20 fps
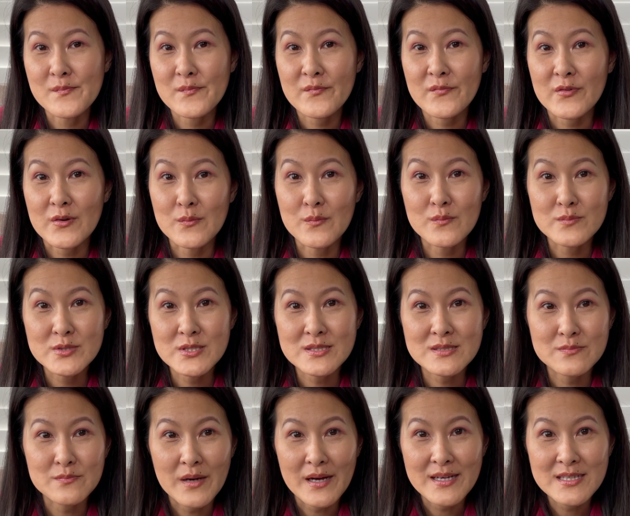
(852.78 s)
from just
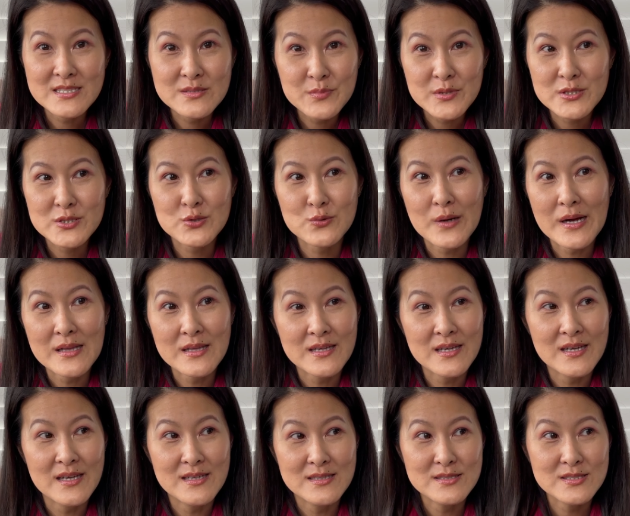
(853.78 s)
my
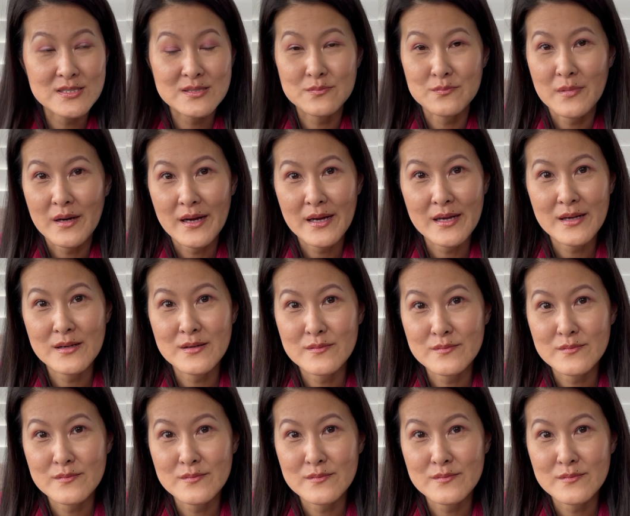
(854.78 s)
spirituality and just my,